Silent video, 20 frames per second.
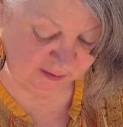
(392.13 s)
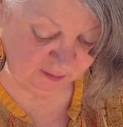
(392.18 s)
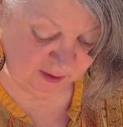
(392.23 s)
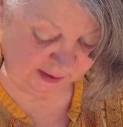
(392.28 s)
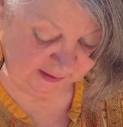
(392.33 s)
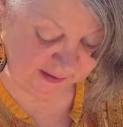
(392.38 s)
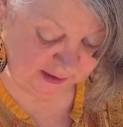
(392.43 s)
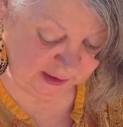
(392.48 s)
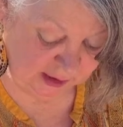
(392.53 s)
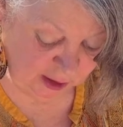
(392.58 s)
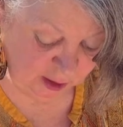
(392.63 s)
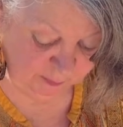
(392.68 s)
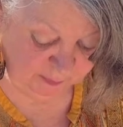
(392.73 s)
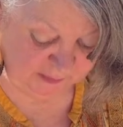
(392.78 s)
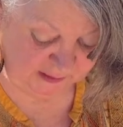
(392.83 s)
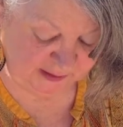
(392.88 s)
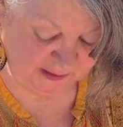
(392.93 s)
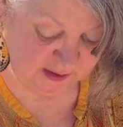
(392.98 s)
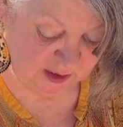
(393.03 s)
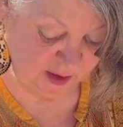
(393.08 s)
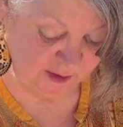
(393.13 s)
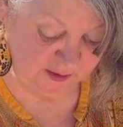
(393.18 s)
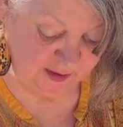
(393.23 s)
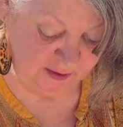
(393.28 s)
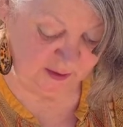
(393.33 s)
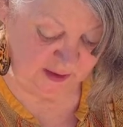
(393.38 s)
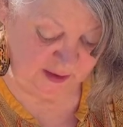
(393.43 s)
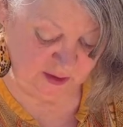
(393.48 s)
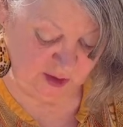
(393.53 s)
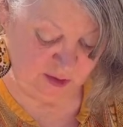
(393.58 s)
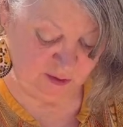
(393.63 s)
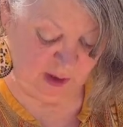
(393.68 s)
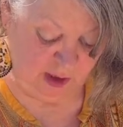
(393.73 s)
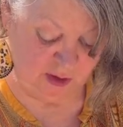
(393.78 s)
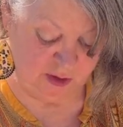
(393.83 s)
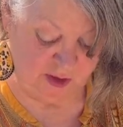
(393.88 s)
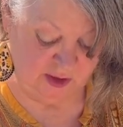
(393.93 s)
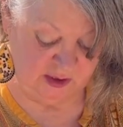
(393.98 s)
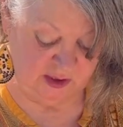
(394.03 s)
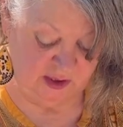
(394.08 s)
right here, but it's on the
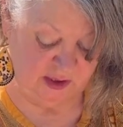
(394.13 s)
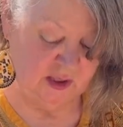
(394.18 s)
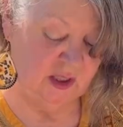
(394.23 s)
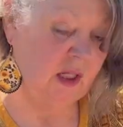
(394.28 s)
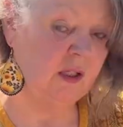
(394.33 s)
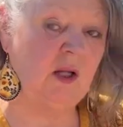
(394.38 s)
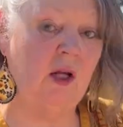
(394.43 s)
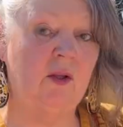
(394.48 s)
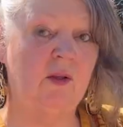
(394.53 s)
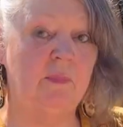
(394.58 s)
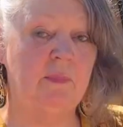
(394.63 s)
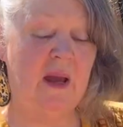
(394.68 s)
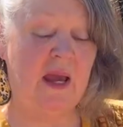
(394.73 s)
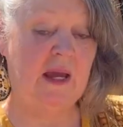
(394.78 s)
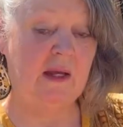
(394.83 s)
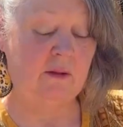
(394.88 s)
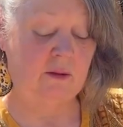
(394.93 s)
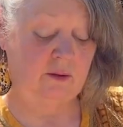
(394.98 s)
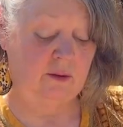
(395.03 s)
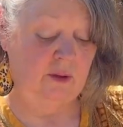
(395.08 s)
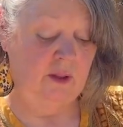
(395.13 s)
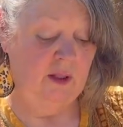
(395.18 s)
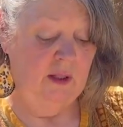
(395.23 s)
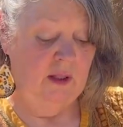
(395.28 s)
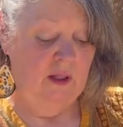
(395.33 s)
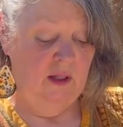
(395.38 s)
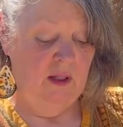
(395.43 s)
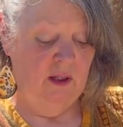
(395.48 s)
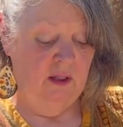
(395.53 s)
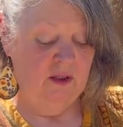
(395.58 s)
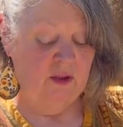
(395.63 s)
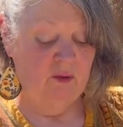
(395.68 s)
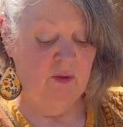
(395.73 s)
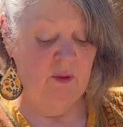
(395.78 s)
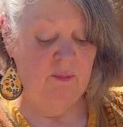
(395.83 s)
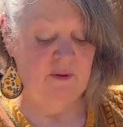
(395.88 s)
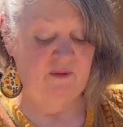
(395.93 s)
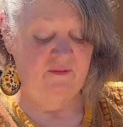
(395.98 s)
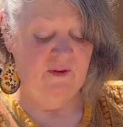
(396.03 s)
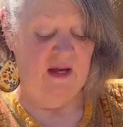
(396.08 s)
instructions. It's not on the pattern, so it'll
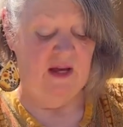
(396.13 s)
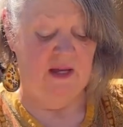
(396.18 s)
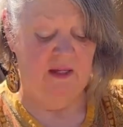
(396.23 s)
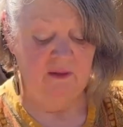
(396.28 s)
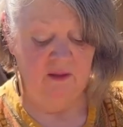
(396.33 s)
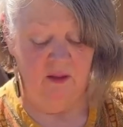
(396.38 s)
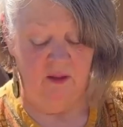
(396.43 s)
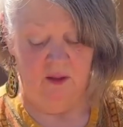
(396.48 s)
be fine.